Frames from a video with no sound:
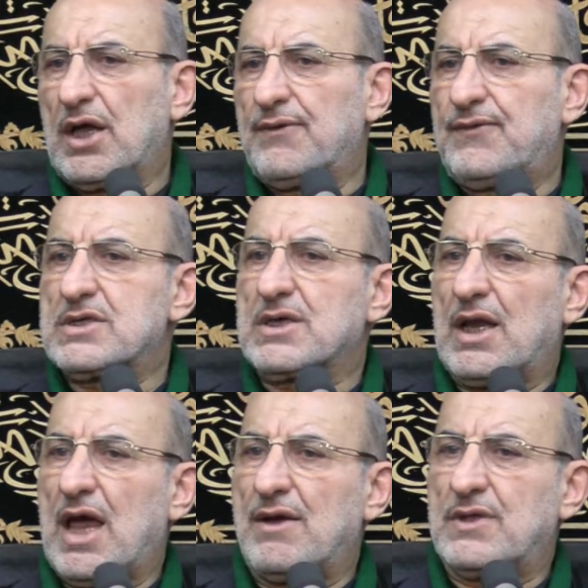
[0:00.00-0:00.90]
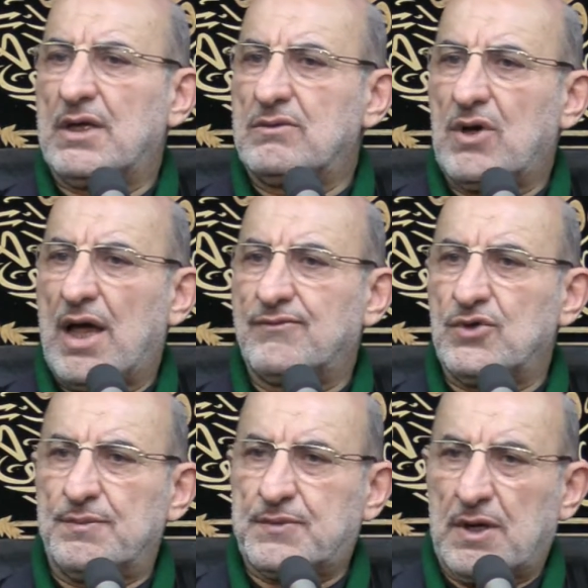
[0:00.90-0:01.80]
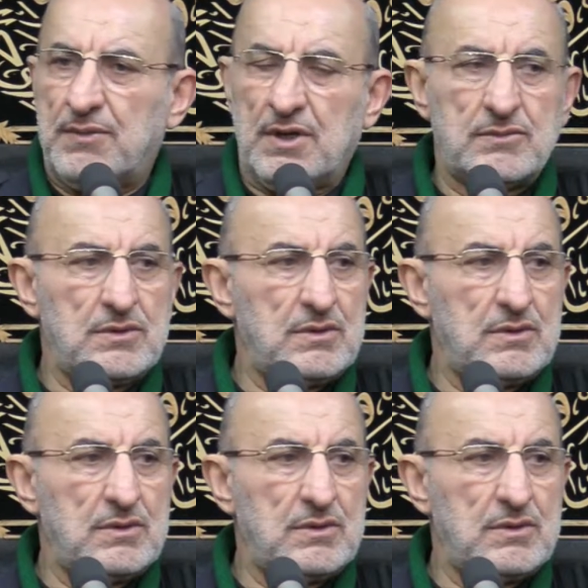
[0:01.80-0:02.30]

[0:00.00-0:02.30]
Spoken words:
if he is alive, then we have no problem.